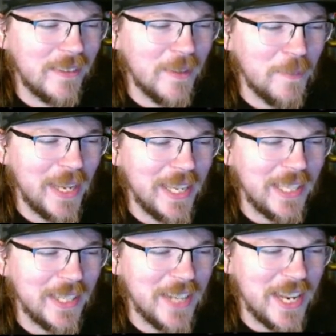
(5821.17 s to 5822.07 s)
the bike
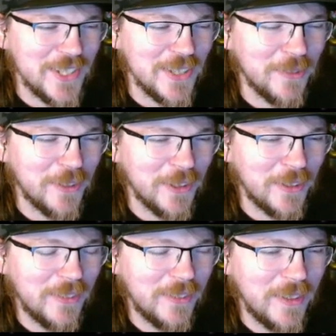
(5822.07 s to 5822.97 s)
in the desert
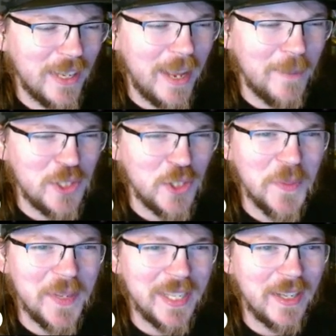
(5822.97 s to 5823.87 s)
for I'm
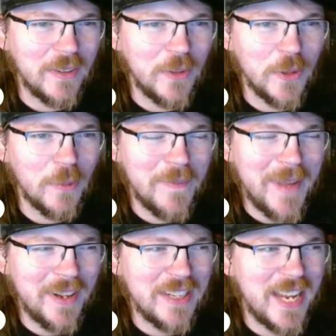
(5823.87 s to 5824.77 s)
assuming a good
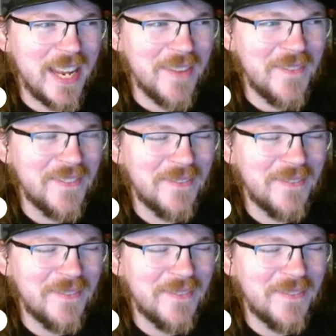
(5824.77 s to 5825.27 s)
amount of time.